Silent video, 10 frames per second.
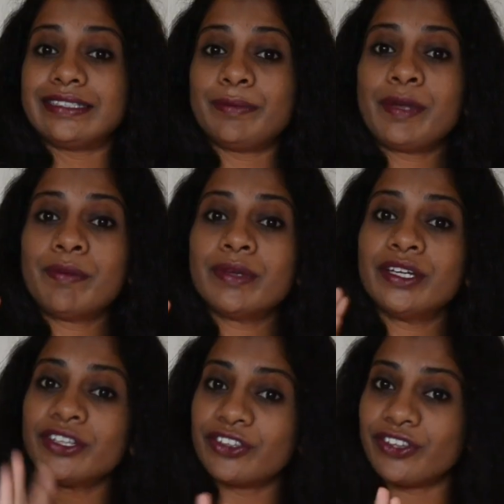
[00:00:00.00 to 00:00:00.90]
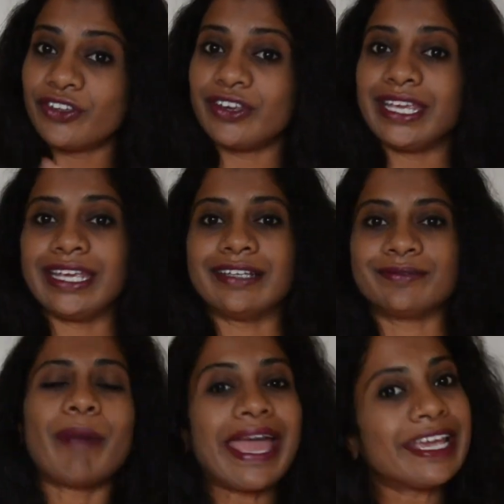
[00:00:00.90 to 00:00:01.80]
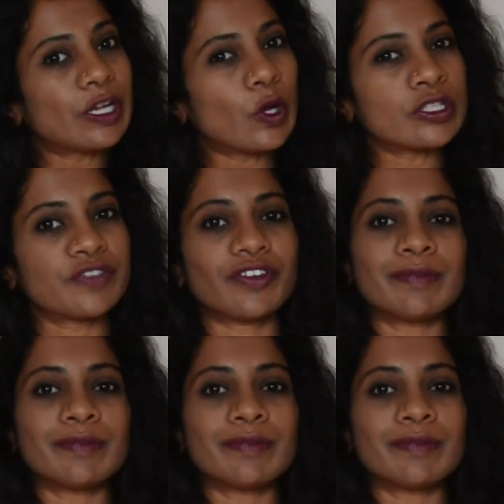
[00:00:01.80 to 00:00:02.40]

Tip number 3, buy clothes